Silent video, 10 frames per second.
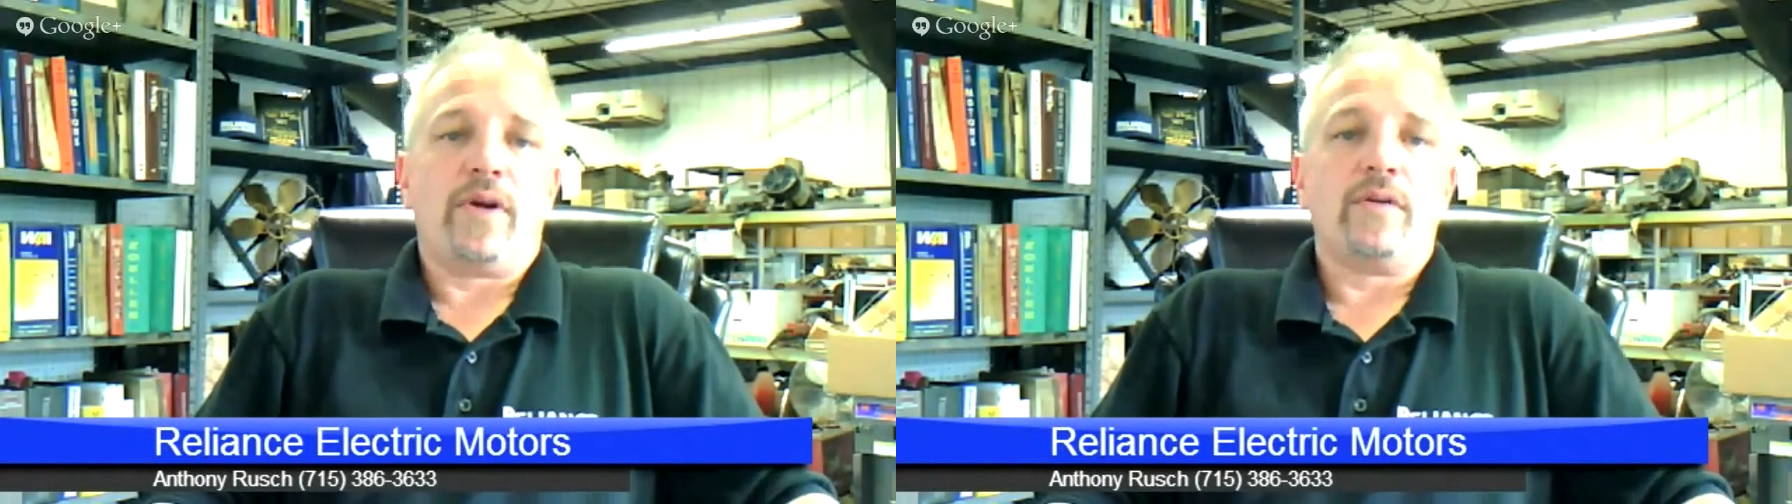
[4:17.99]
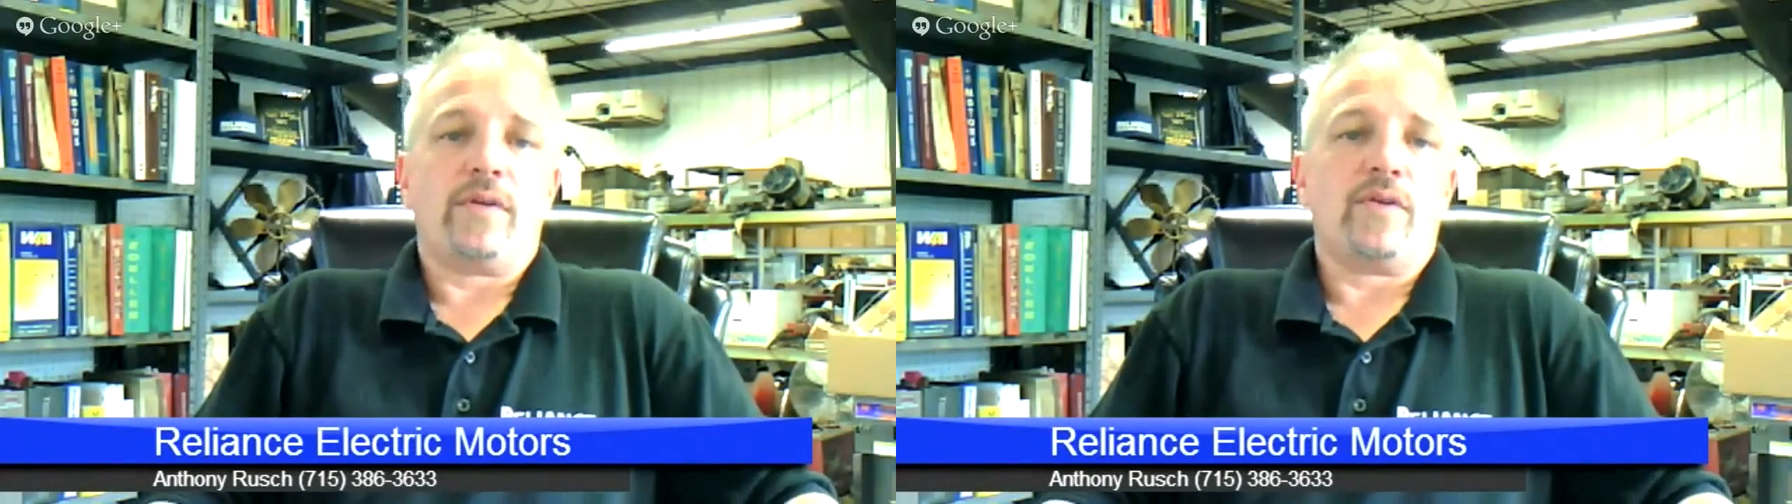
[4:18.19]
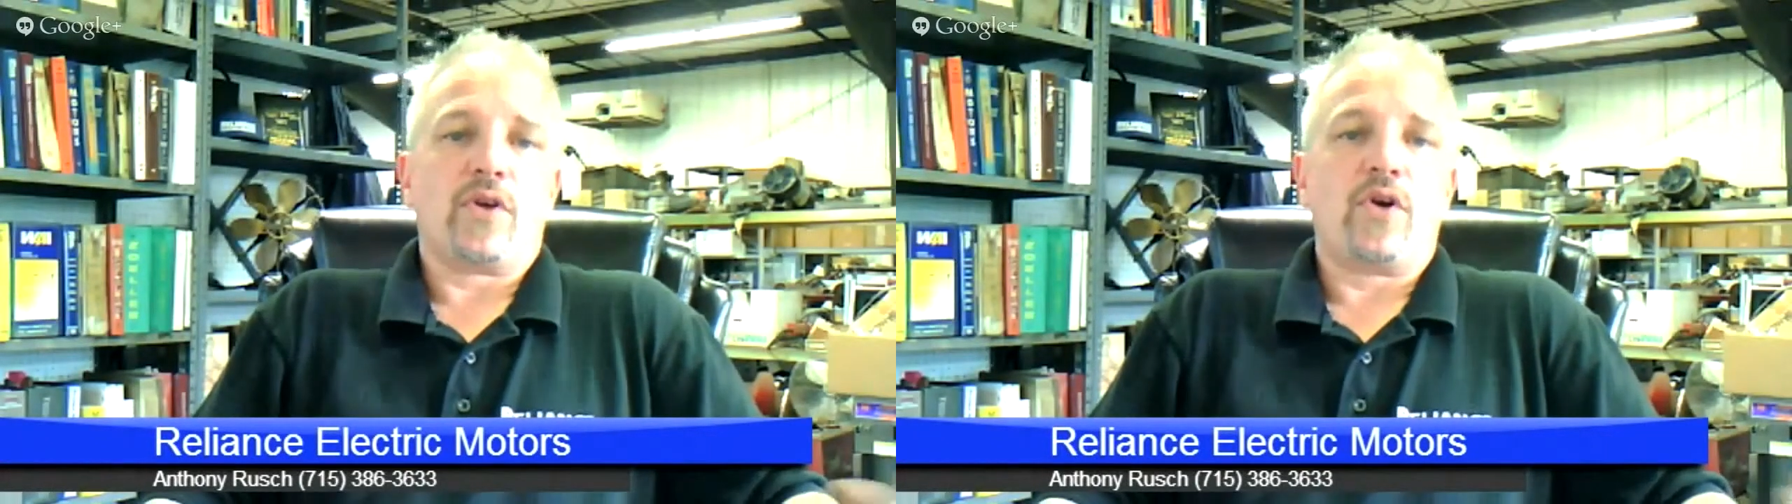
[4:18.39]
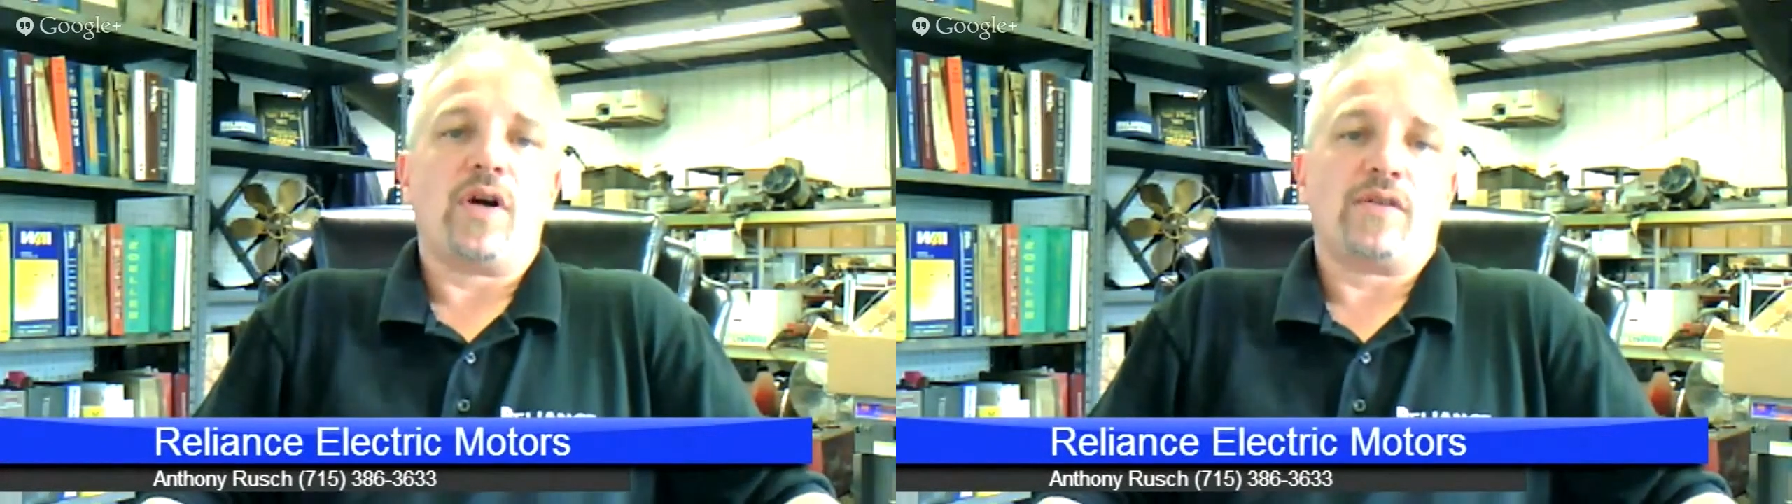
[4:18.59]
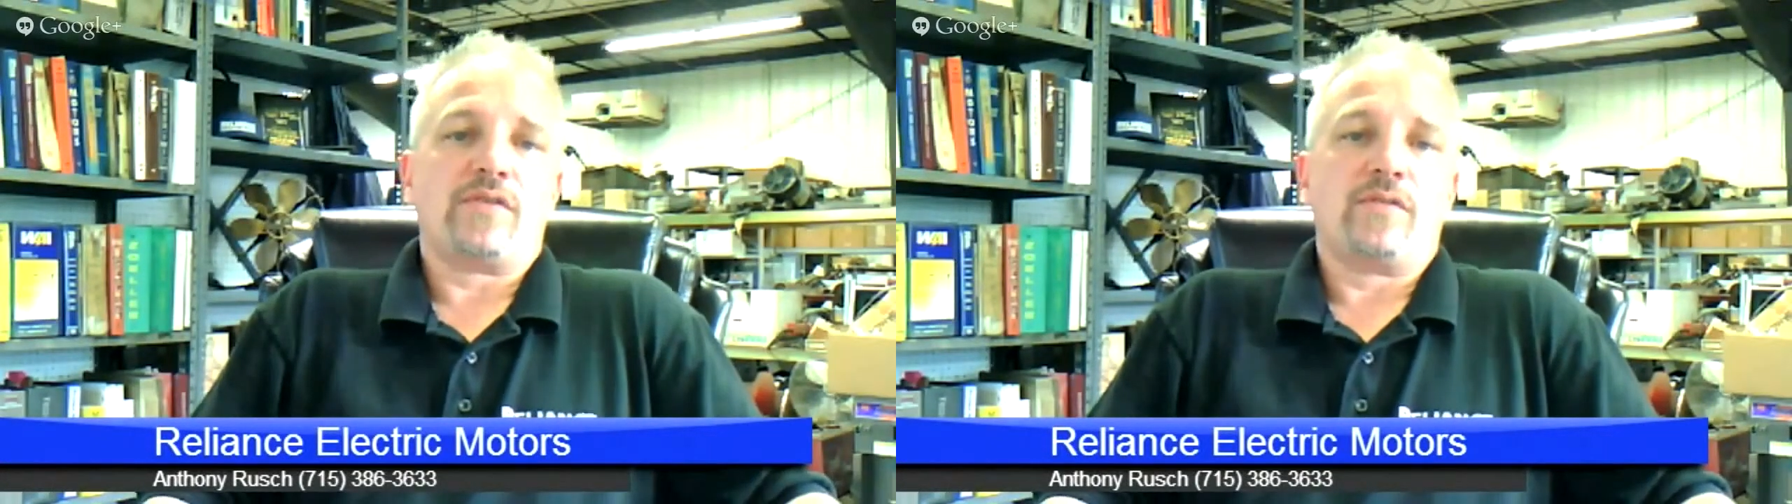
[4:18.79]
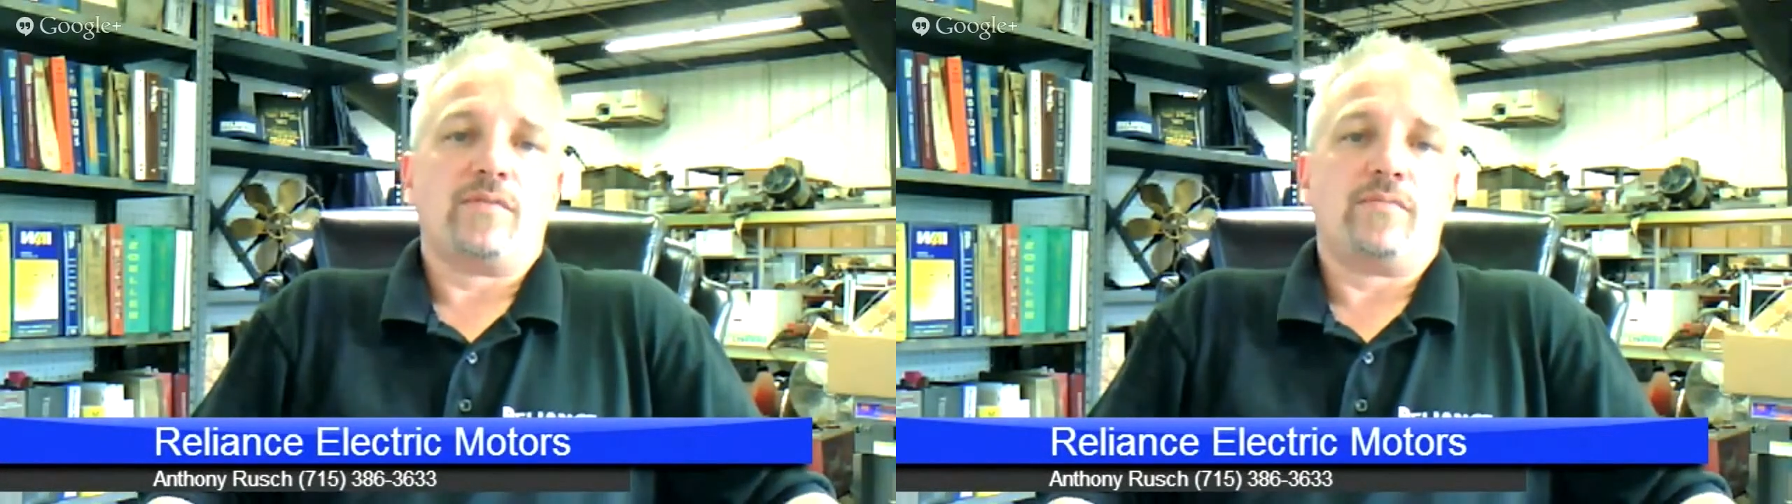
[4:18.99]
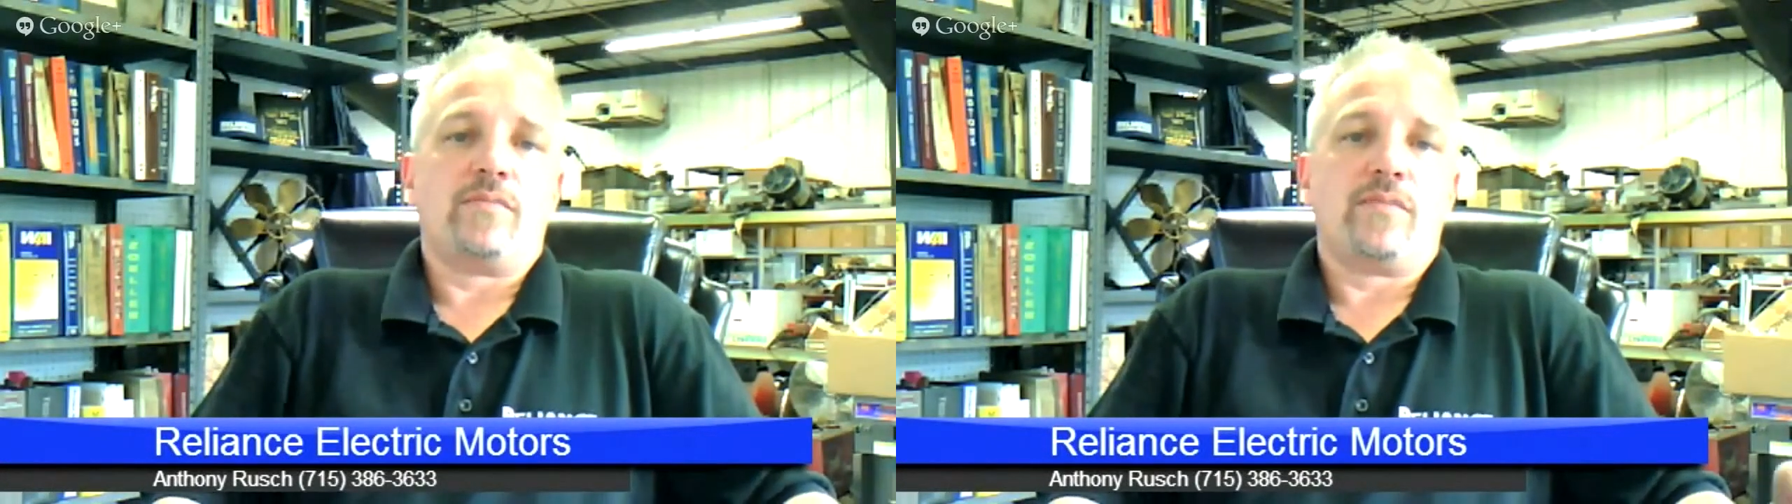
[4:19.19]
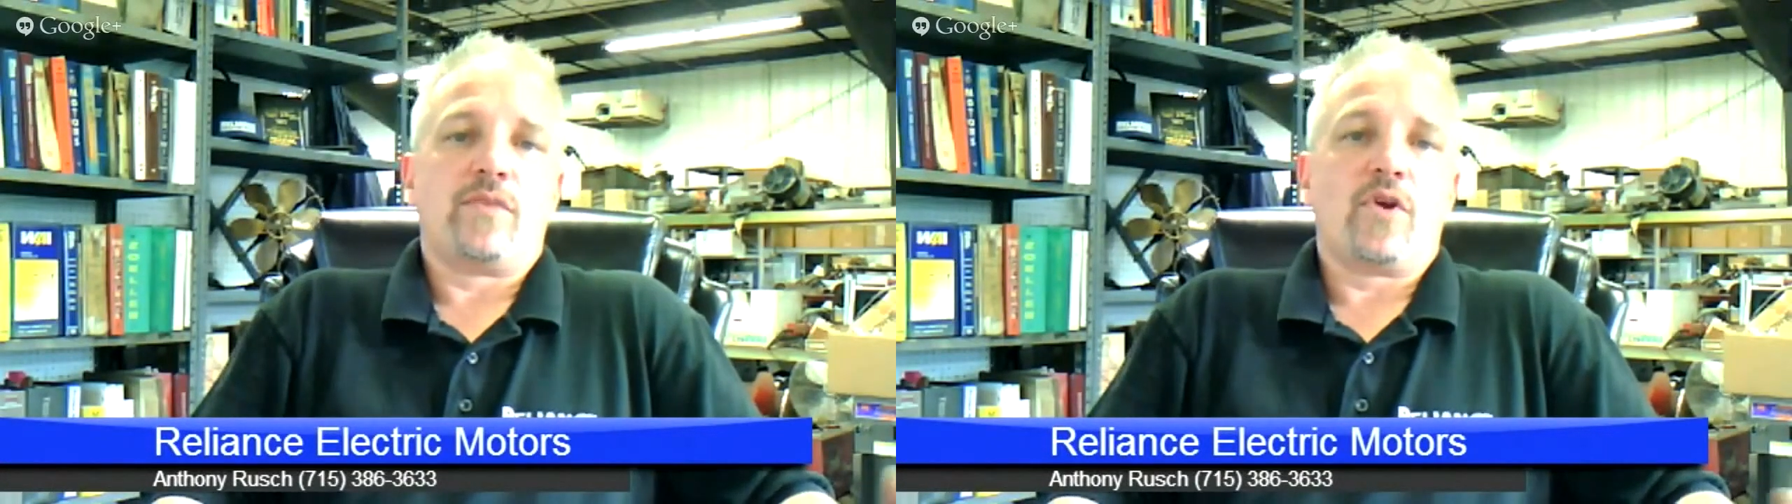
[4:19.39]
The
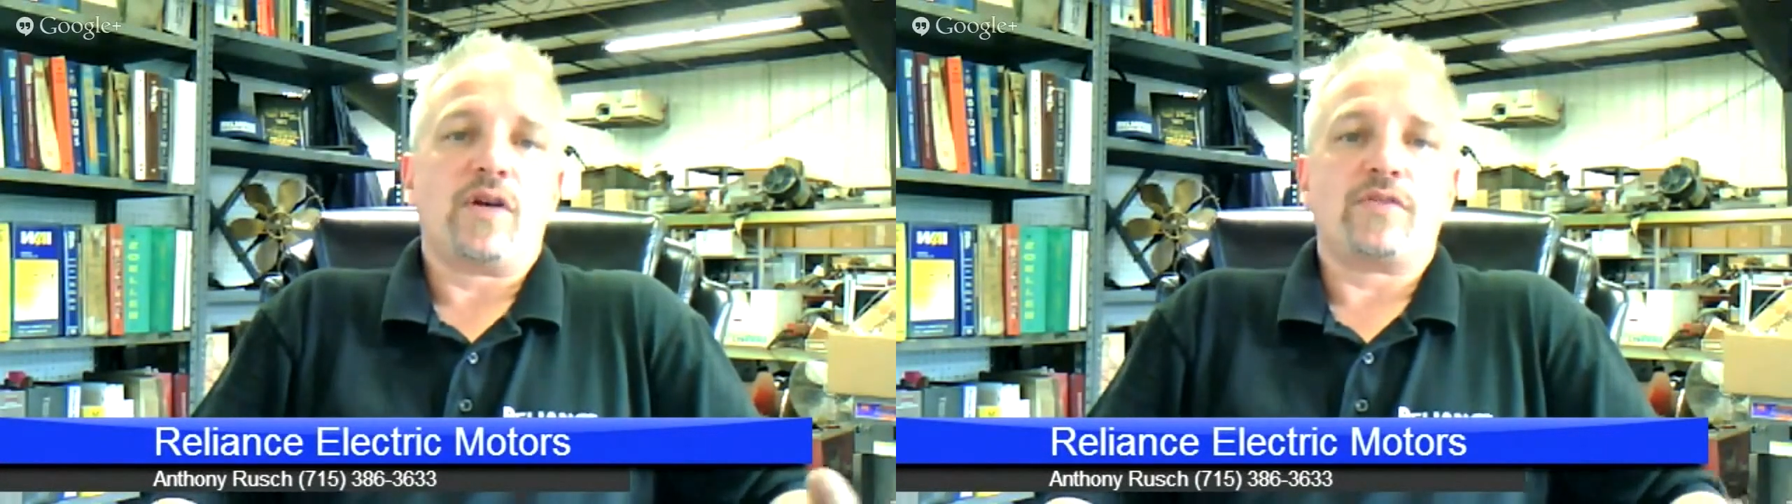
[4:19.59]
cost